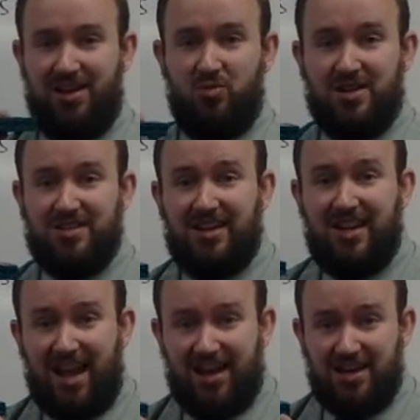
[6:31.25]
once
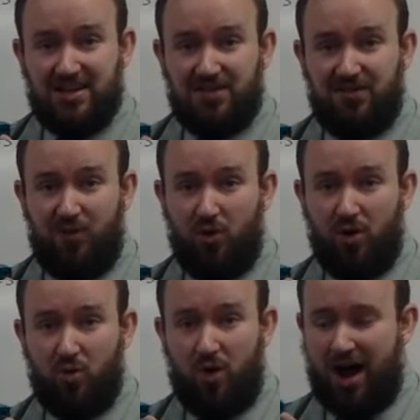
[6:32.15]
again, is
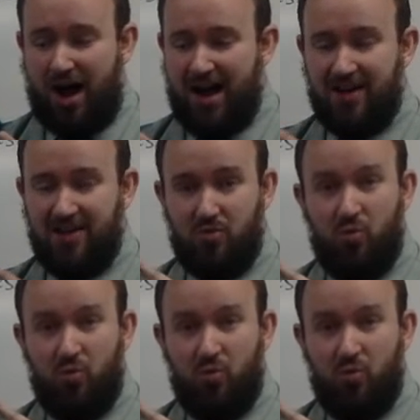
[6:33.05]
4 wide,